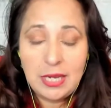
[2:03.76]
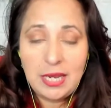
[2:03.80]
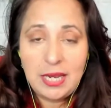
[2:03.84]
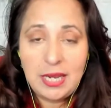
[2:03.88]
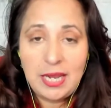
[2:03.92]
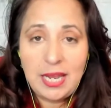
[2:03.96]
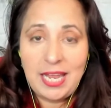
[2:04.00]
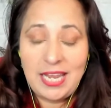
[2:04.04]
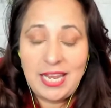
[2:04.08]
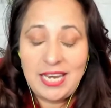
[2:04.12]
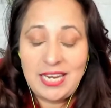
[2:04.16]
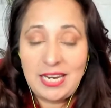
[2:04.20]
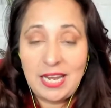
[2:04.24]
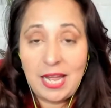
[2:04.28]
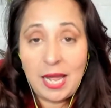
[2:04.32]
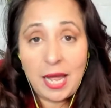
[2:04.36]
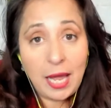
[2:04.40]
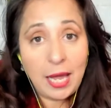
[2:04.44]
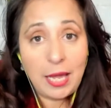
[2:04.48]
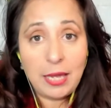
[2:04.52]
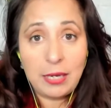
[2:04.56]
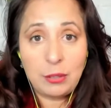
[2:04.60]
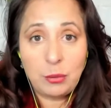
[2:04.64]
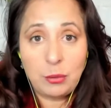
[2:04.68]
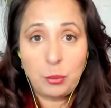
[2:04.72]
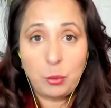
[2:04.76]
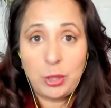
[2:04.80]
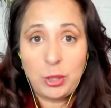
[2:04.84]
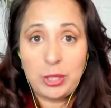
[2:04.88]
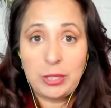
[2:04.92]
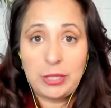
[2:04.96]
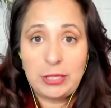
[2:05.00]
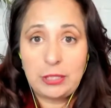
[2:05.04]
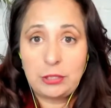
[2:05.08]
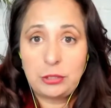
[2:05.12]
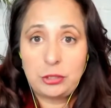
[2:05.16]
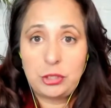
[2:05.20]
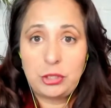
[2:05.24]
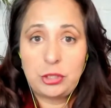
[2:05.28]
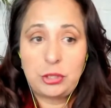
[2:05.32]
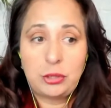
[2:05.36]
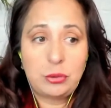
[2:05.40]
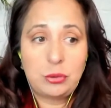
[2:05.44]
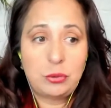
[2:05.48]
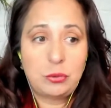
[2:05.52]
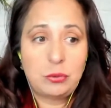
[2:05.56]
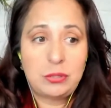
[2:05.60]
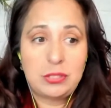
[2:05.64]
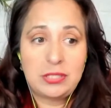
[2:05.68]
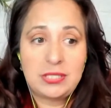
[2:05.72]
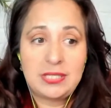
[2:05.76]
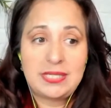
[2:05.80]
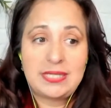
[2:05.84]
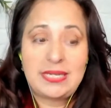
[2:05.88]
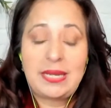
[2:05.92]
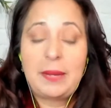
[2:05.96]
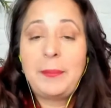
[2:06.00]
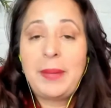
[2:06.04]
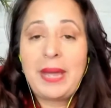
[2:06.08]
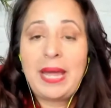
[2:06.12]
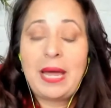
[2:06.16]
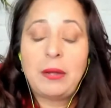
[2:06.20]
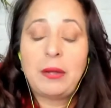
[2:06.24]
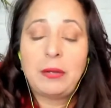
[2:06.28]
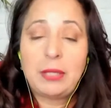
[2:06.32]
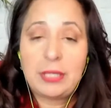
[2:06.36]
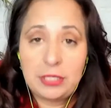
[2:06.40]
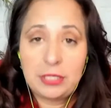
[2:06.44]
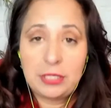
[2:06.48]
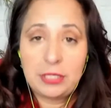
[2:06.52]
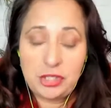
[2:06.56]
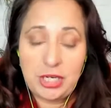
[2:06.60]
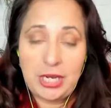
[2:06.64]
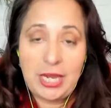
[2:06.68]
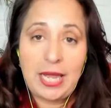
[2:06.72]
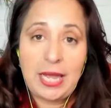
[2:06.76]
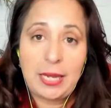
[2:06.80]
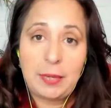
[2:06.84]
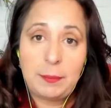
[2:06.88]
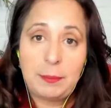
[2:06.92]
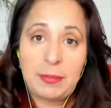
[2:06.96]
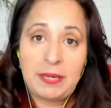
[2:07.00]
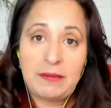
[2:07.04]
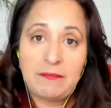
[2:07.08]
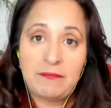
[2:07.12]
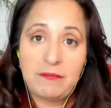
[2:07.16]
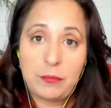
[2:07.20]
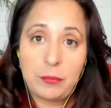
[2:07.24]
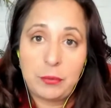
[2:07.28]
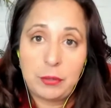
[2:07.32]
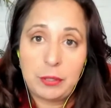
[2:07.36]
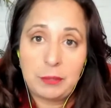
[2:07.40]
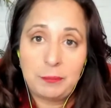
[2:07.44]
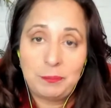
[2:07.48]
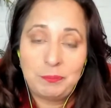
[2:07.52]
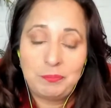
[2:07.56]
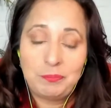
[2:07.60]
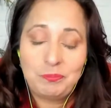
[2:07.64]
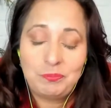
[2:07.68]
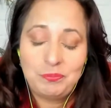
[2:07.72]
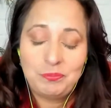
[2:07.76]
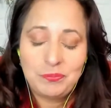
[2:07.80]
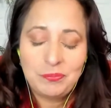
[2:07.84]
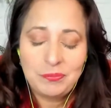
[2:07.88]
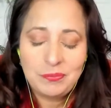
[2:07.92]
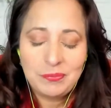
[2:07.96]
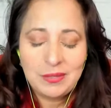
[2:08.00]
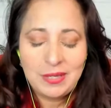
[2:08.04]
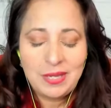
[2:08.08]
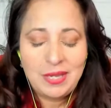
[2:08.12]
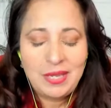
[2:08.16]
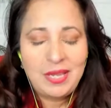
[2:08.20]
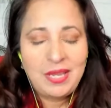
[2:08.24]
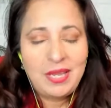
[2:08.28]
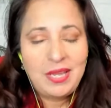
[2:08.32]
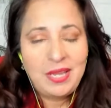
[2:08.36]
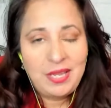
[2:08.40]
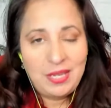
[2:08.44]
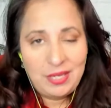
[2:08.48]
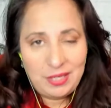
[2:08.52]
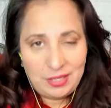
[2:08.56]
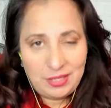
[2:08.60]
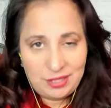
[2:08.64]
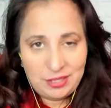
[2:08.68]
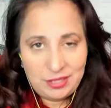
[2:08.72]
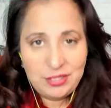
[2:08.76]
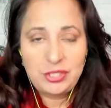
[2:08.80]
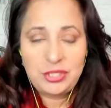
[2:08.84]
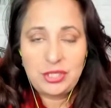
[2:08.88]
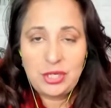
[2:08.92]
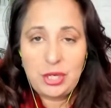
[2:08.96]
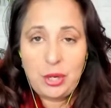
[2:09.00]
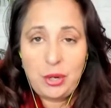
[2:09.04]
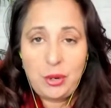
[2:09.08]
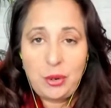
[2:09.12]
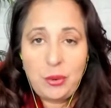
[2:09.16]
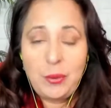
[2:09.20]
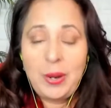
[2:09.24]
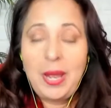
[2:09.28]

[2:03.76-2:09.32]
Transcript: and not willing to step out like she had before. So,